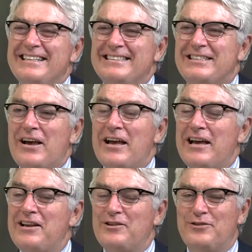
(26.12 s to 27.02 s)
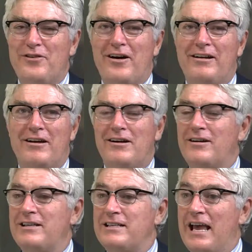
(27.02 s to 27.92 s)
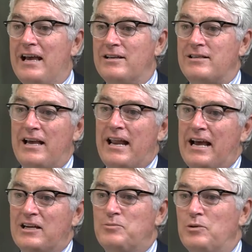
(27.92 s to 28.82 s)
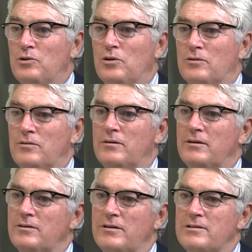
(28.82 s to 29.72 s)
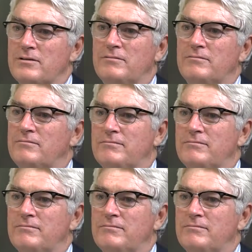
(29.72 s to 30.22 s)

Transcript: So how do you define, I guess, Angus and AngusPure? Is there...